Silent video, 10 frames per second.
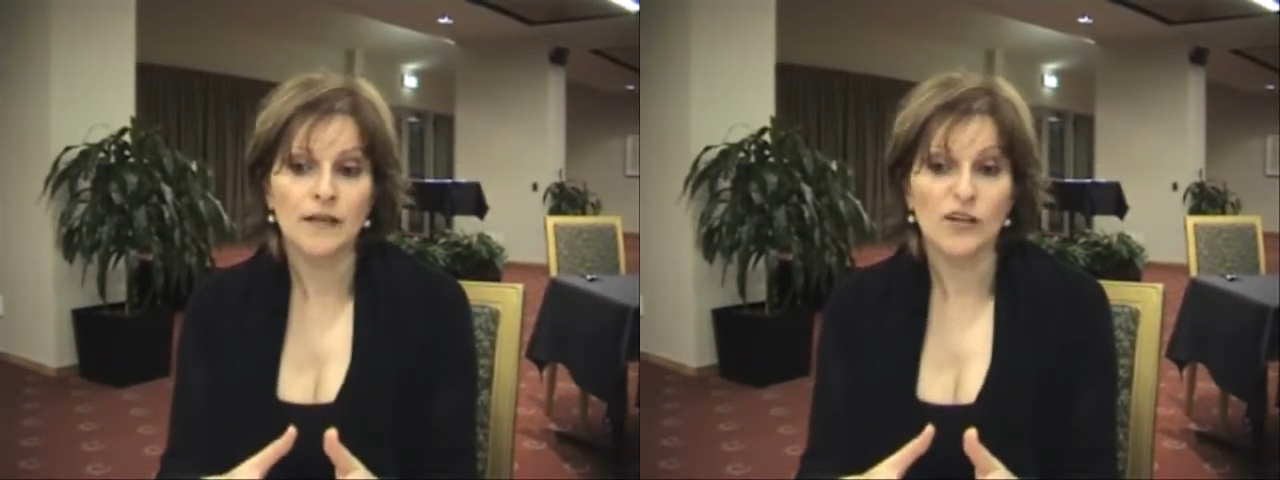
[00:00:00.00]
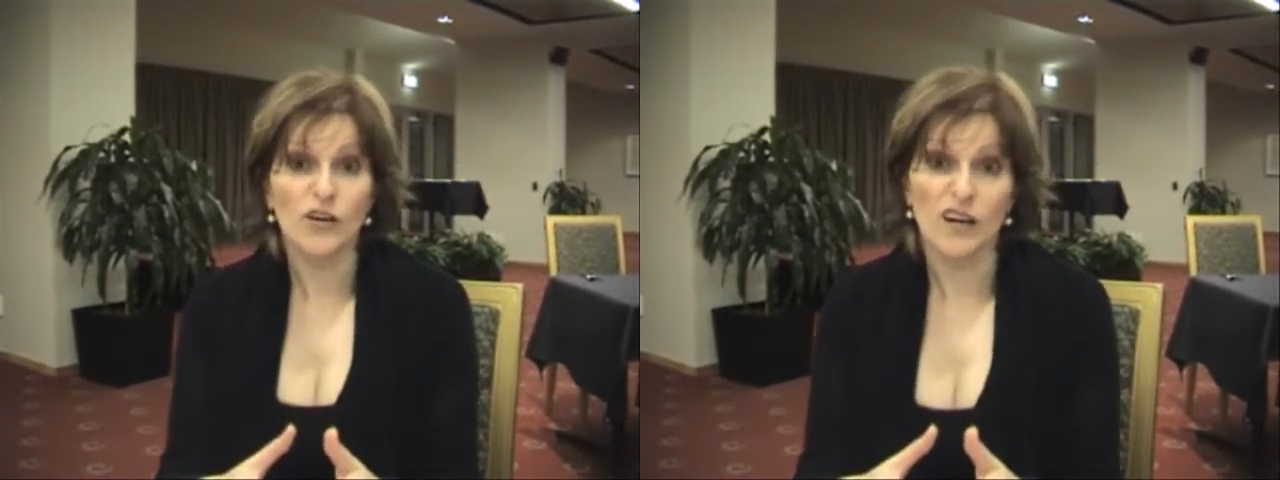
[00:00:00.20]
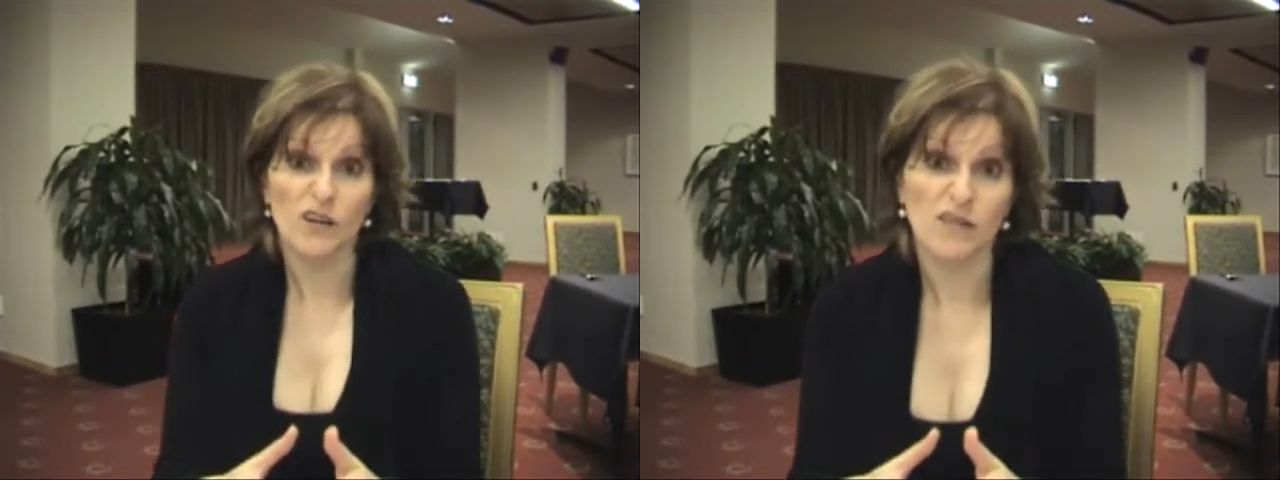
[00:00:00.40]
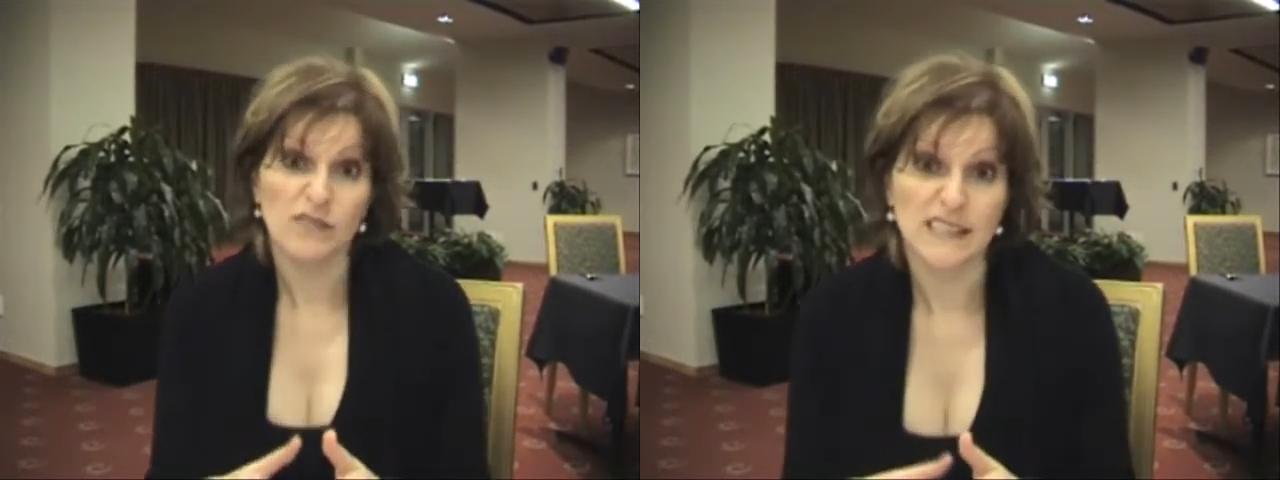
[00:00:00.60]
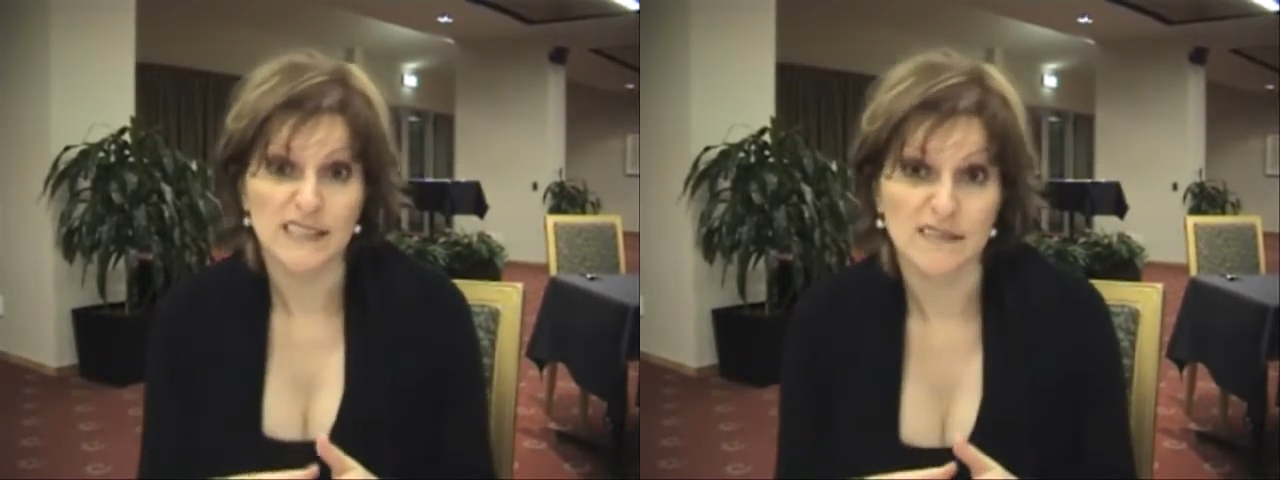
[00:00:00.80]
you know, I
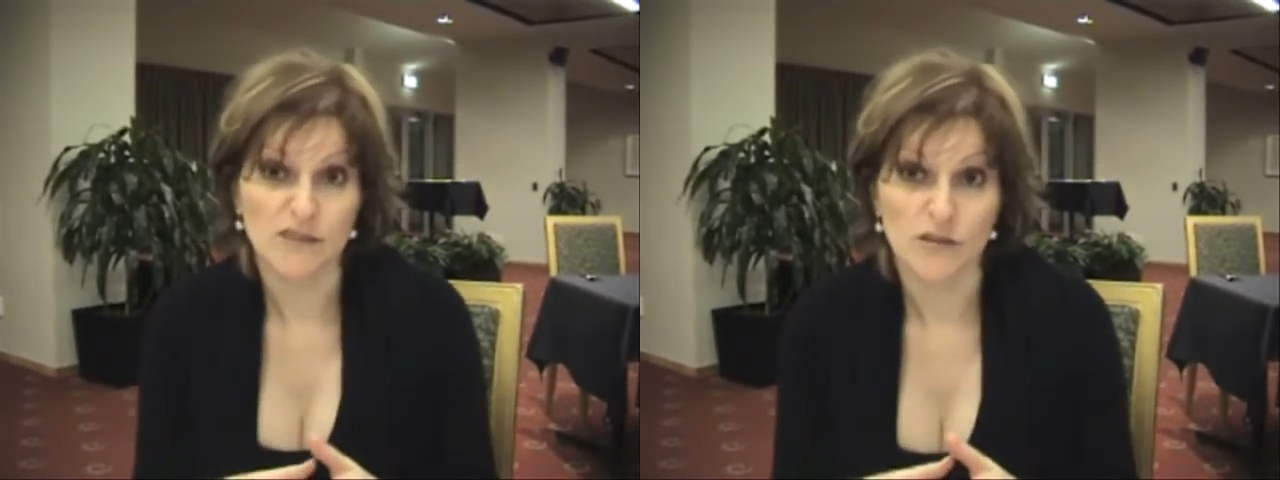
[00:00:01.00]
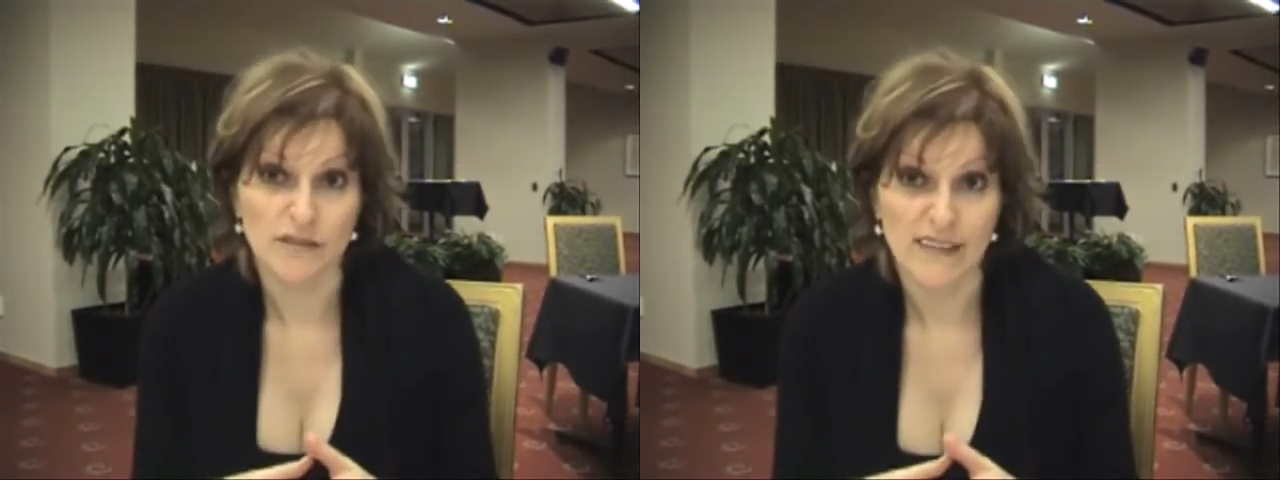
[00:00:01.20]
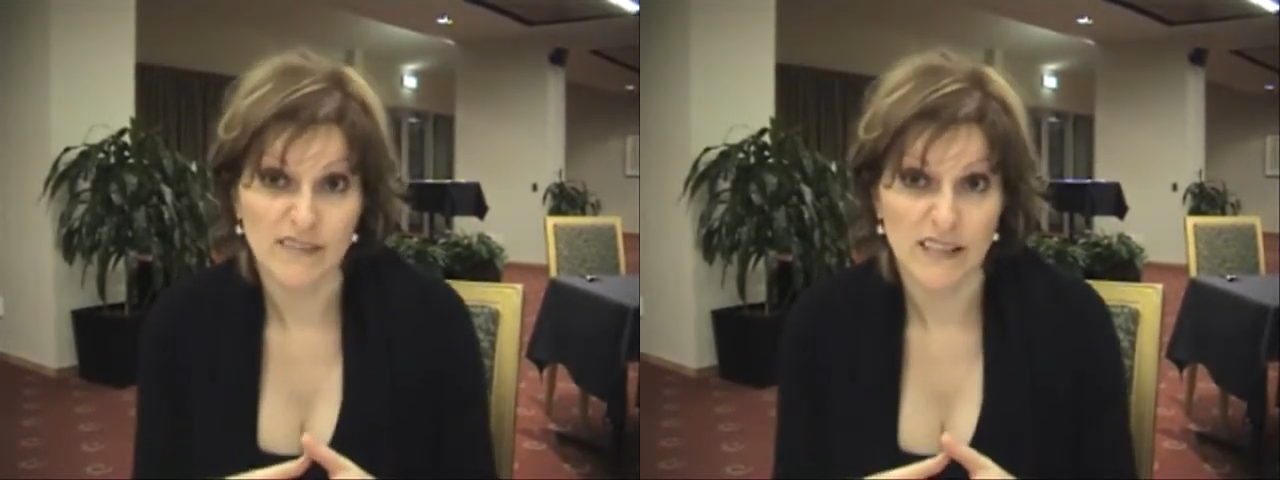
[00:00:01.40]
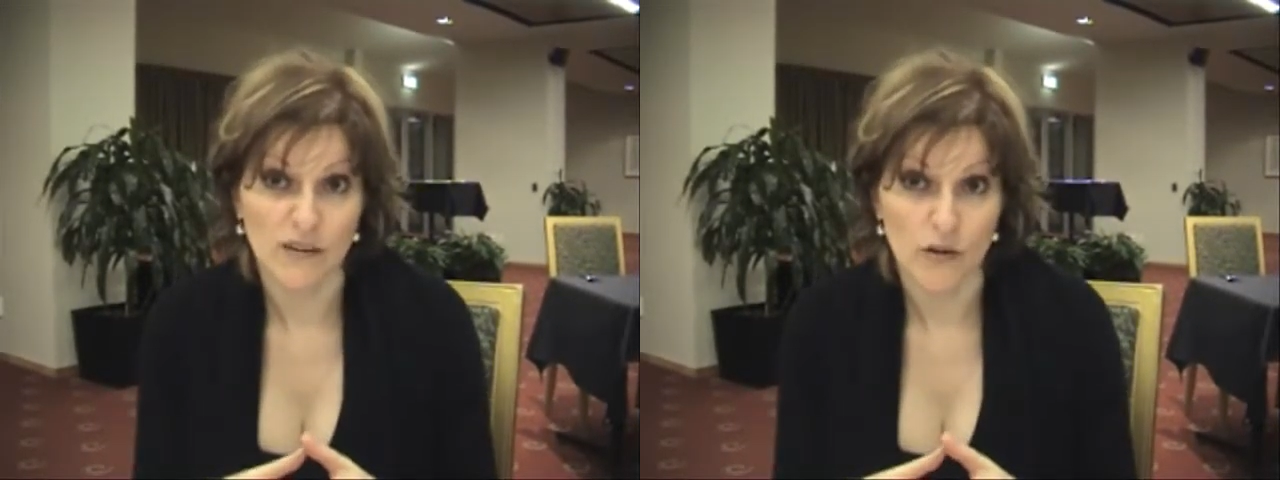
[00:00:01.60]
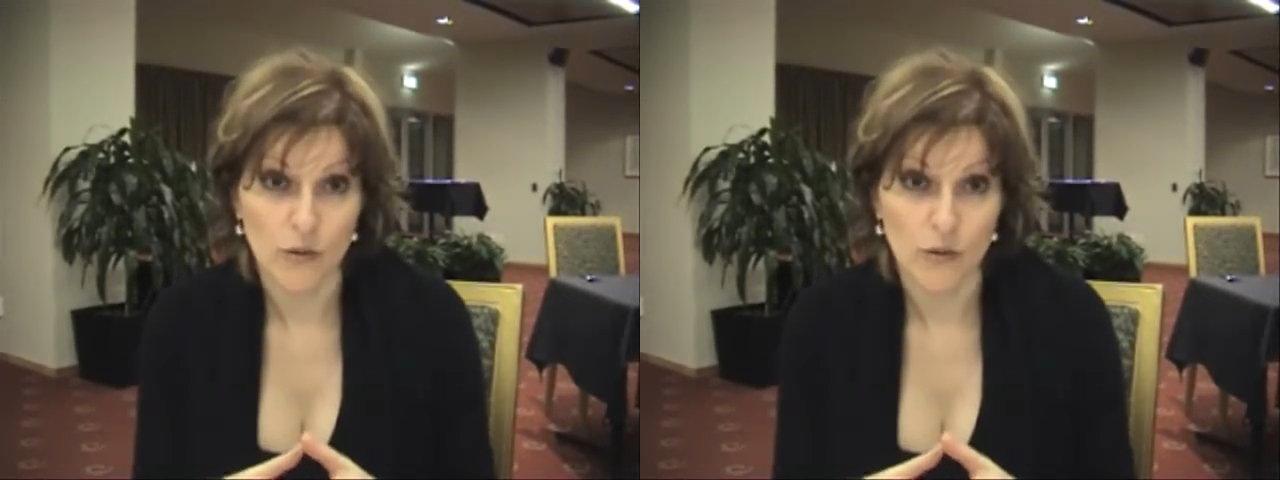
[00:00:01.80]
really did sort of have second